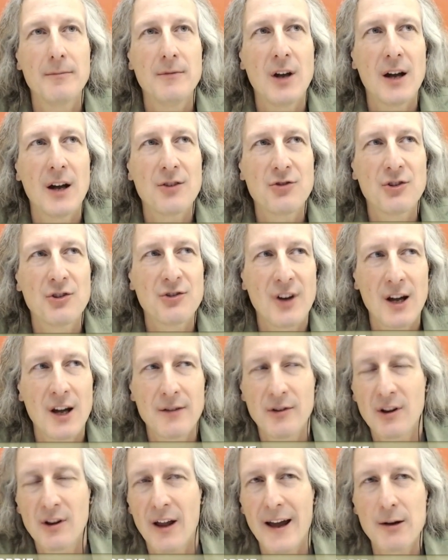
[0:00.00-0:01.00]
not just kind of
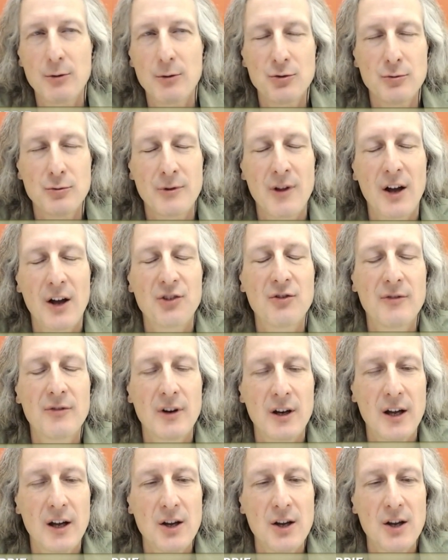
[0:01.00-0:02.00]
a language with lots of
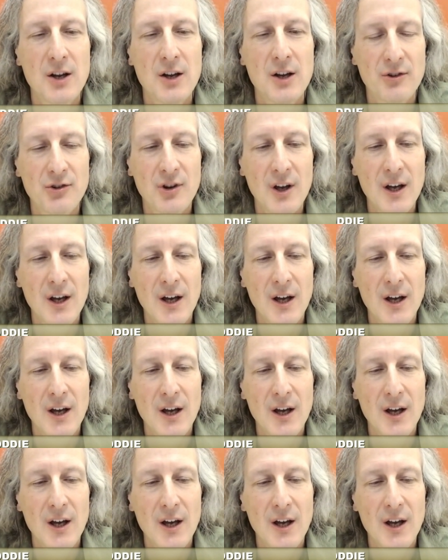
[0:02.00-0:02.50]
variations.